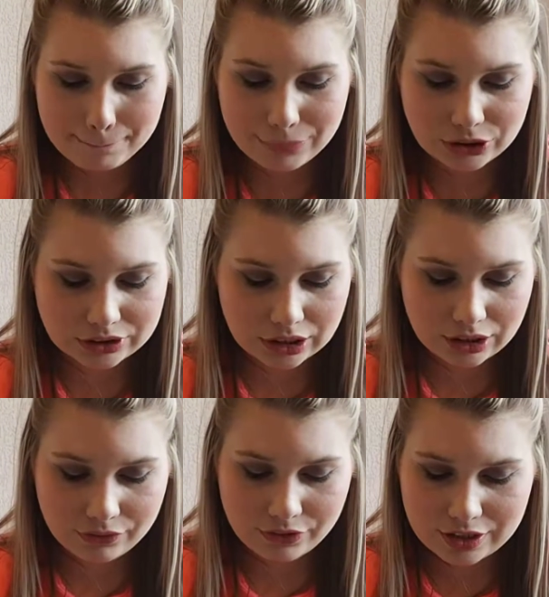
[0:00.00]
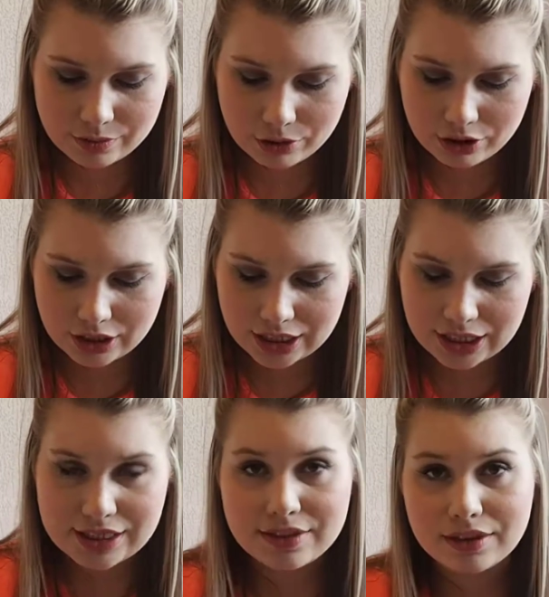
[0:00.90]
But the first one
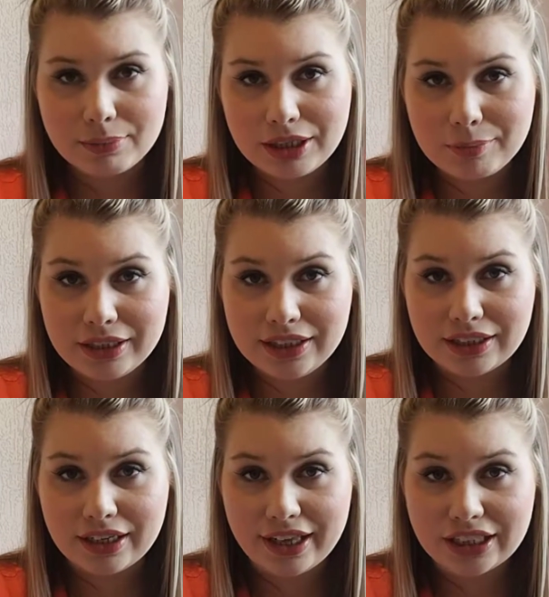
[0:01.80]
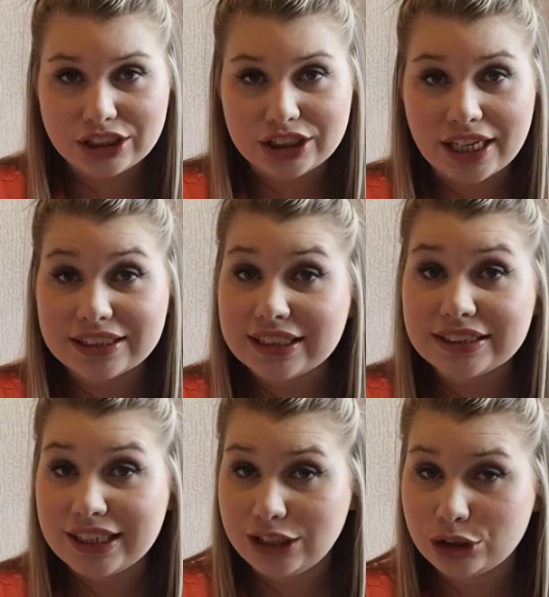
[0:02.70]
is the Maybelline Lash
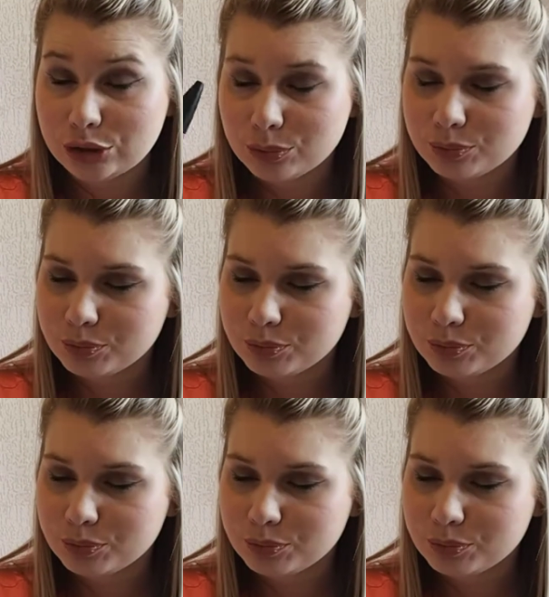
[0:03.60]
Sensational.